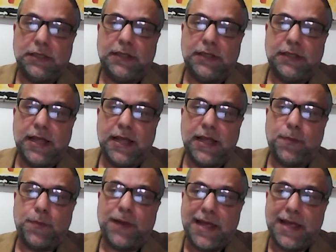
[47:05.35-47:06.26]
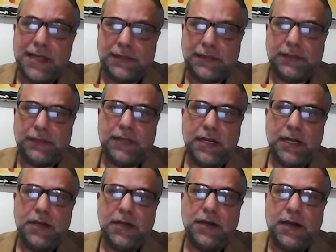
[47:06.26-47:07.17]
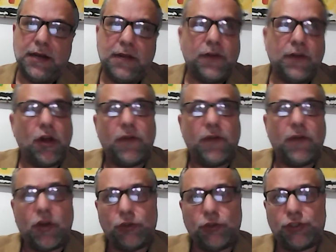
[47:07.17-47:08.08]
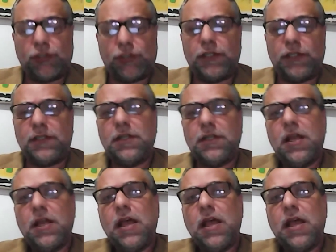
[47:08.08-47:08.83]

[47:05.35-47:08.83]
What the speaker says: their place, their level of consciousness